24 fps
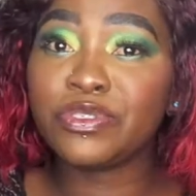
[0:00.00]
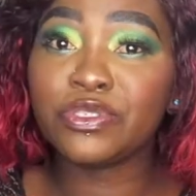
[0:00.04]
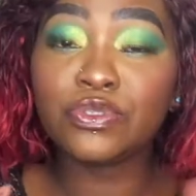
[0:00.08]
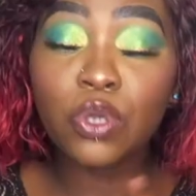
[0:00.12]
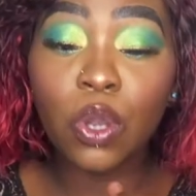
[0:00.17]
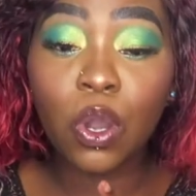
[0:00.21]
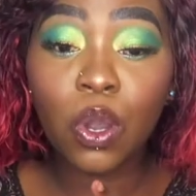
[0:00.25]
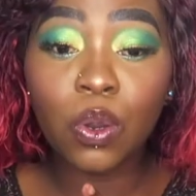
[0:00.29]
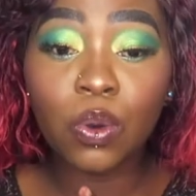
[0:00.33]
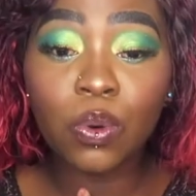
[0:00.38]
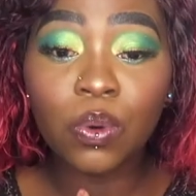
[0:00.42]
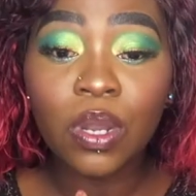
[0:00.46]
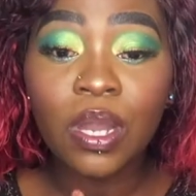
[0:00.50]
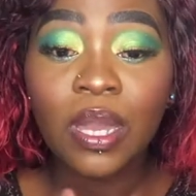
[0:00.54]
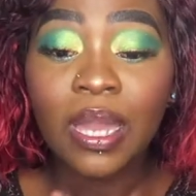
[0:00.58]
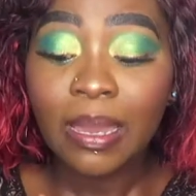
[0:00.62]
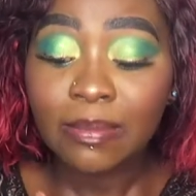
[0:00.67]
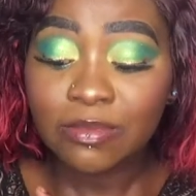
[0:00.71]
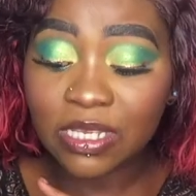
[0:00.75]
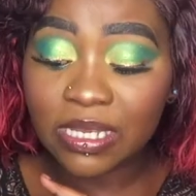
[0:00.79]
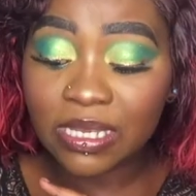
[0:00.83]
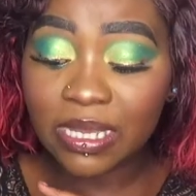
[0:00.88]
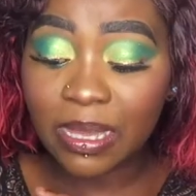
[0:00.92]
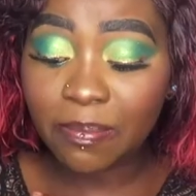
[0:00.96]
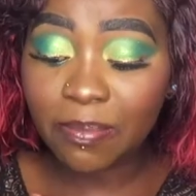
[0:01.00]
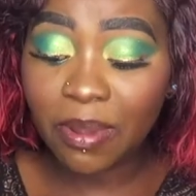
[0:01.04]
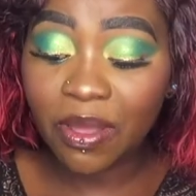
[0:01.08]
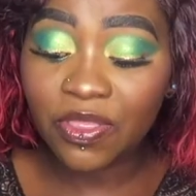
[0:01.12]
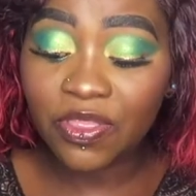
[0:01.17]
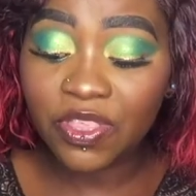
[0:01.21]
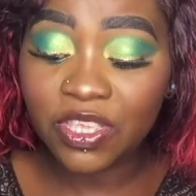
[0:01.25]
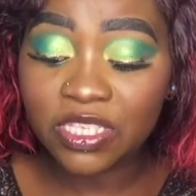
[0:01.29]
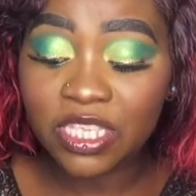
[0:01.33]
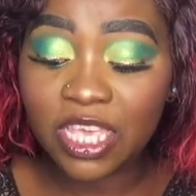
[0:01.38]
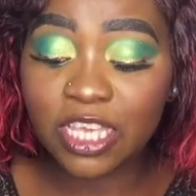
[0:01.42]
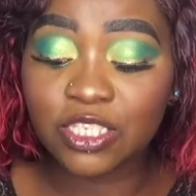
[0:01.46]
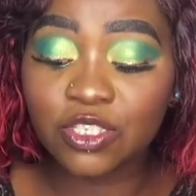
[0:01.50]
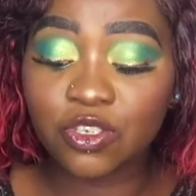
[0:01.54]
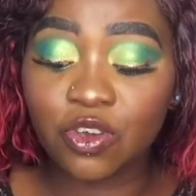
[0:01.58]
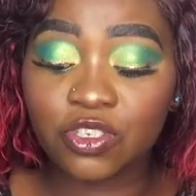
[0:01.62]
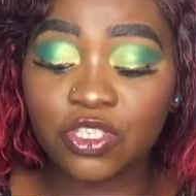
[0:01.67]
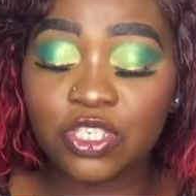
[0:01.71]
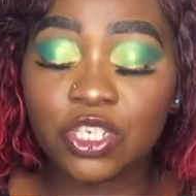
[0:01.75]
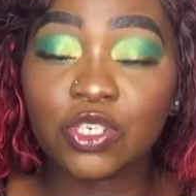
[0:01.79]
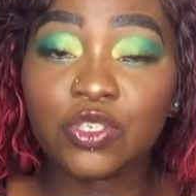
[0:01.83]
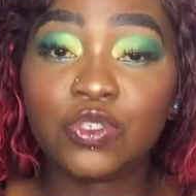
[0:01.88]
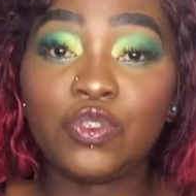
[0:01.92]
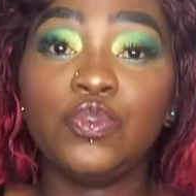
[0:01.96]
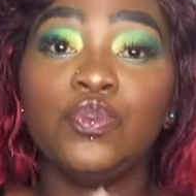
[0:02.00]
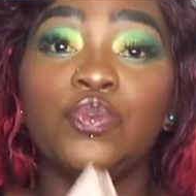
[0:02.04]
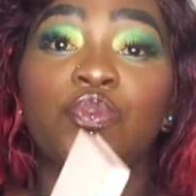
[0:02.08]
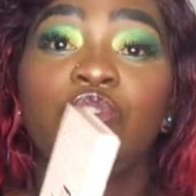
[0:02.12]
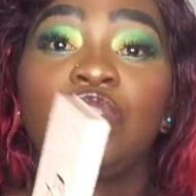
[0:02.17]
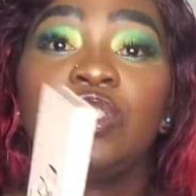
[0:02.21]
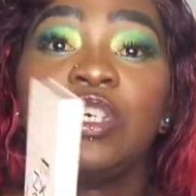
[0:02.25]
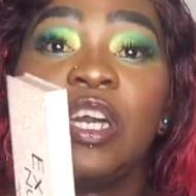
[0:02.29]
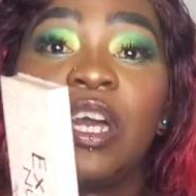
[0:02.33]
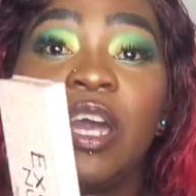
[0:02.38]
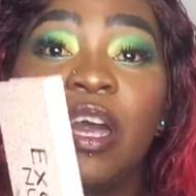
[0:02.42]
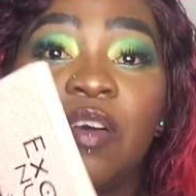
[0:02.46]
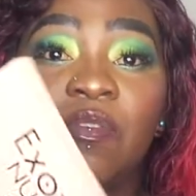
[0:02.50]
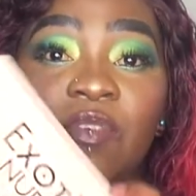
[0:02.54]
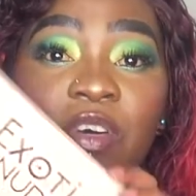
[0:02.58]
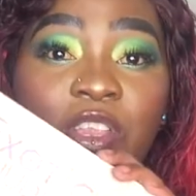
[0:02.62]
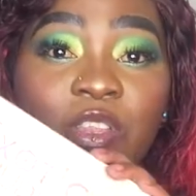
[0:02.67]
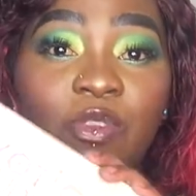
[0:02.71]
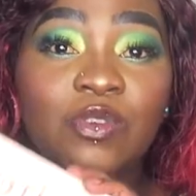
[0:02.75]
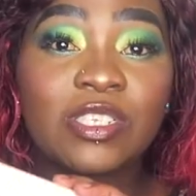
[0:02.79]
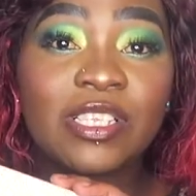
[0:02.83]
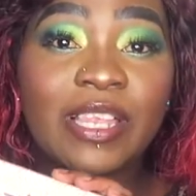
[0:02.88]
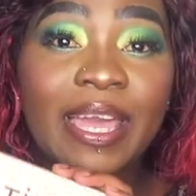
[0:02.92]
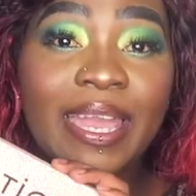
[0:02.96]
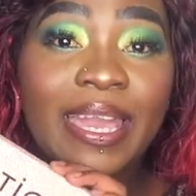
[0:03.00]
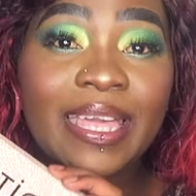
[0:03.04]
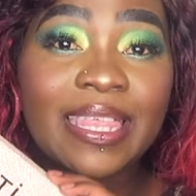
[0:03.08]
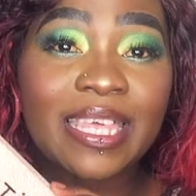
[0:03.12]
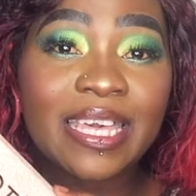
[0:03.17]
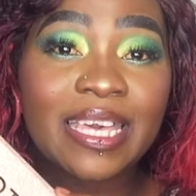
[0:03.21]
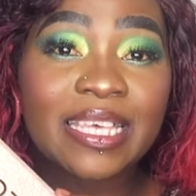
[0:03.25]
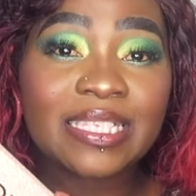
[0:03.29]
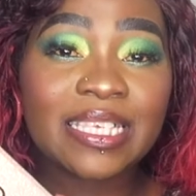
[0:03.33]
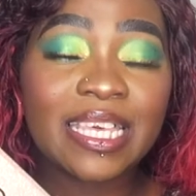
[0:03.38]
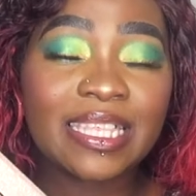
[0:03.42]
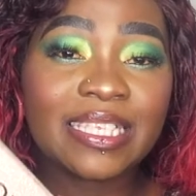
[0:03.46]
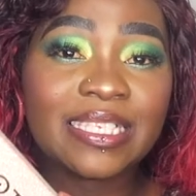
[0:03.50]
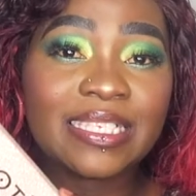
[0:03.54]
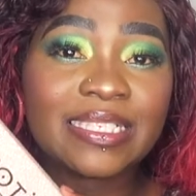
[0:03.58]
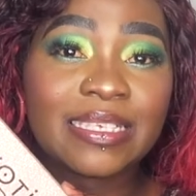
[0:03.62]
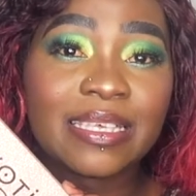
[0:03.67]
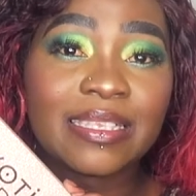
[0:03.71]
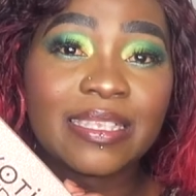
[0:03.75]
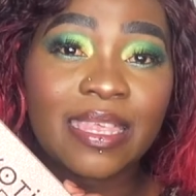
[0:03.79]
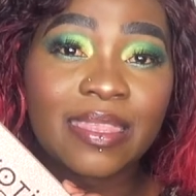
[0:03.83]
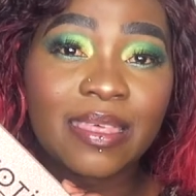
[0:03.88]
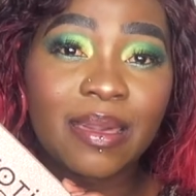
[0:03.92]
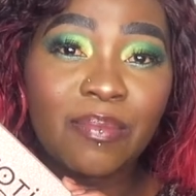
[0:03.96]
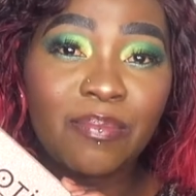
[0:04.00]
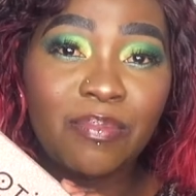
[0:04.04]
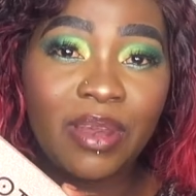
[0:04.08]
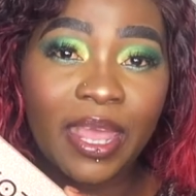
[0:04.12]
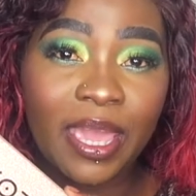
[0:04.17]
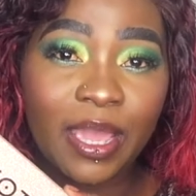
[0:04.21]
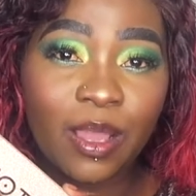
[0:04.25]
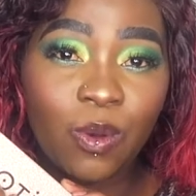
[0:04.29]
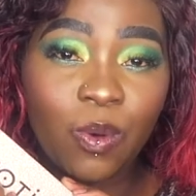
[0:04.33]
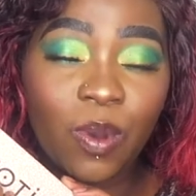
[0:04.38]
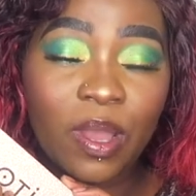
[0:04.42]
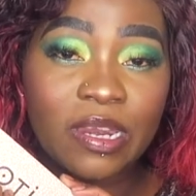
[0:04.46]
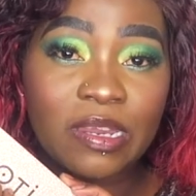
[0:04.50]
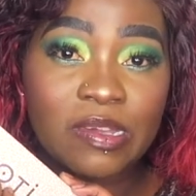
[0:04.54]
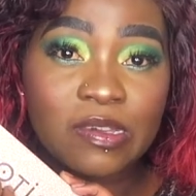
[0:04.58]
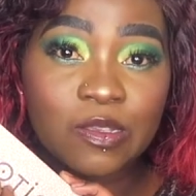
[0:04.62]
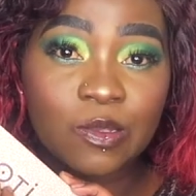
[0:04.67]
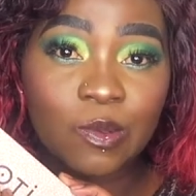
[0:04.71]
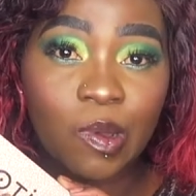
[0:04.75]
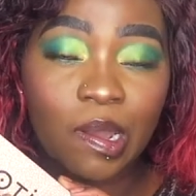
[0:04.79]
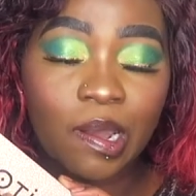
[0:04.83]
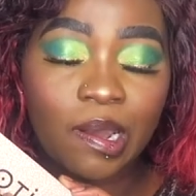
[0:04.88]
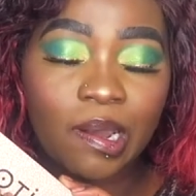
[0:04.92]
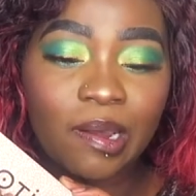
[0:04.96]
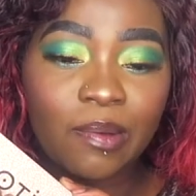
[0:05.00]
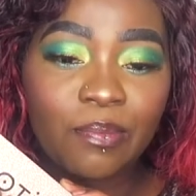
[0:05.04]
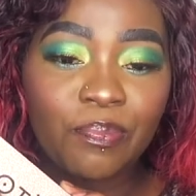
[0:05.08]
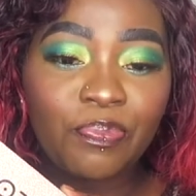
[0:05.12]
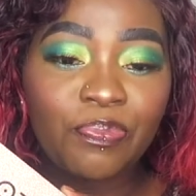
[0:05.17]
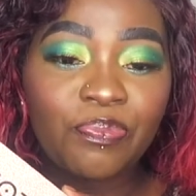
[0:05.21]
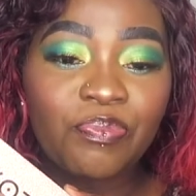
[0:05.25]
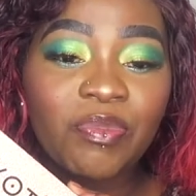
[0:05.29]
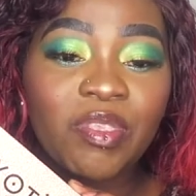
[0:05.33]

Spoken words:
No, talking about this exotic nude that looks like this, and then there's another black one as well.